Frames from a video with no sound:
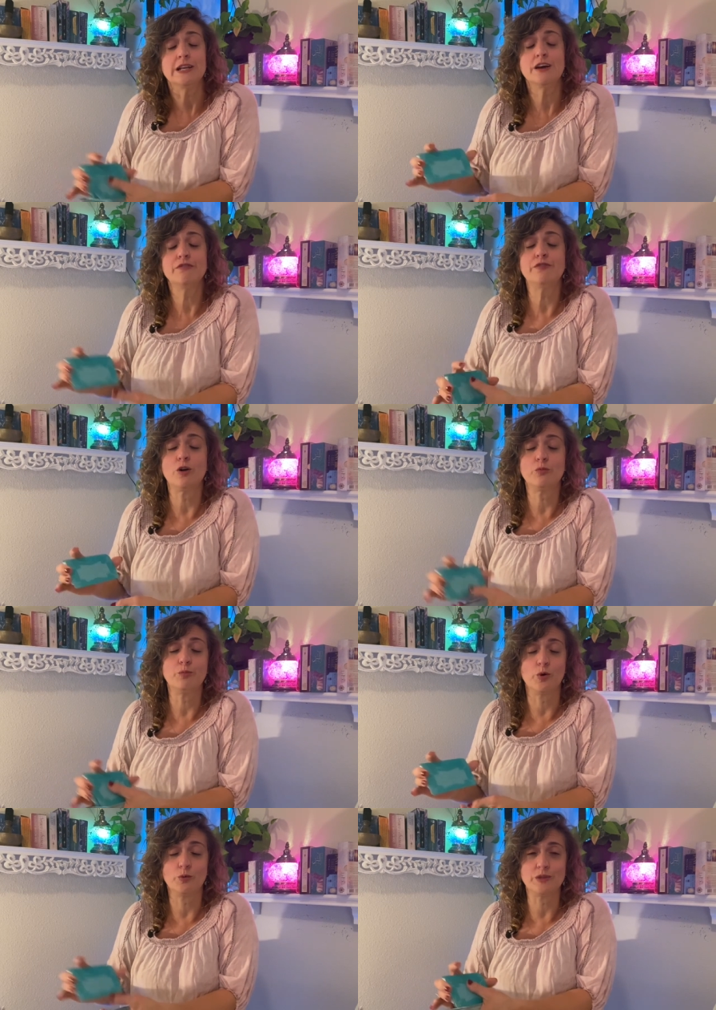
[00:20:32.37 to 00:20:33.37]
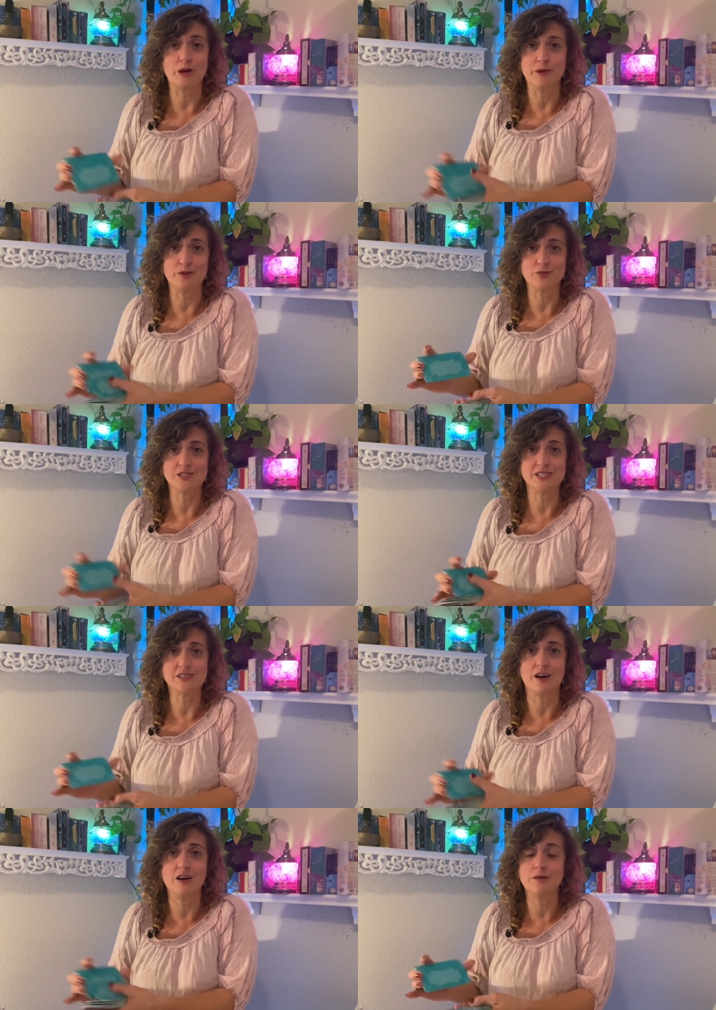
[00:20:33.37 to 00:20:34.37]
how far Born Without Boundaries has
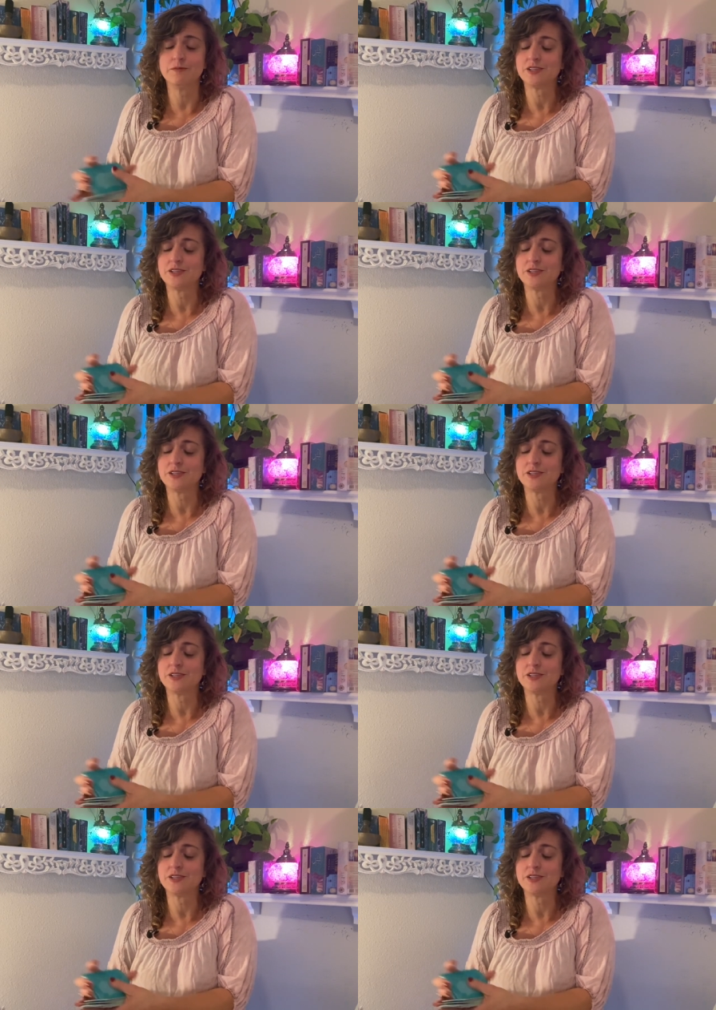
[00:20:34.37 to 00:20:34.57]
come,